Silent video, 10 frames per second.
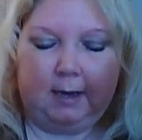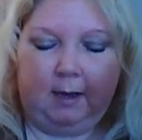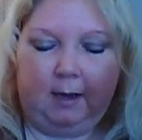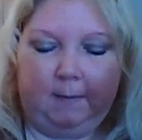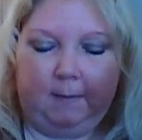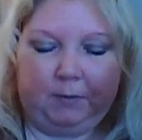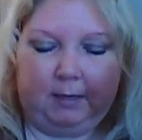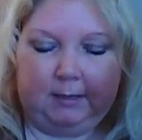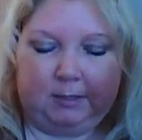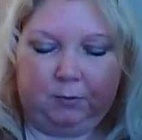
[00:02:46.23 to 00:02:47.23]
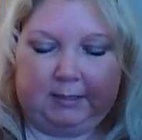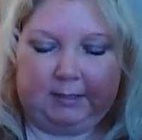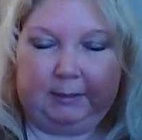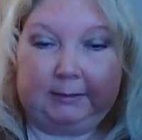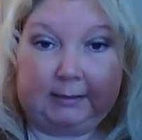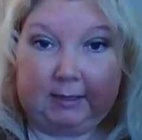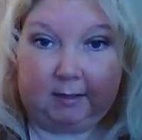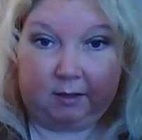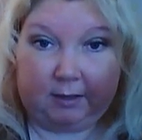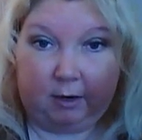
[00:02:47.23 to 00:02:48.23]
It is great to be able to see
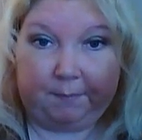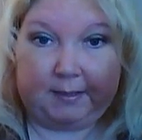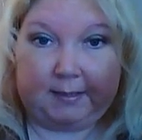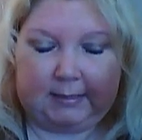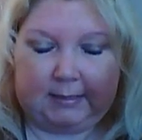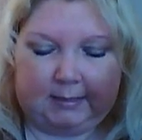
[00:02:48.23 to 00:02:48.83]
the therapist.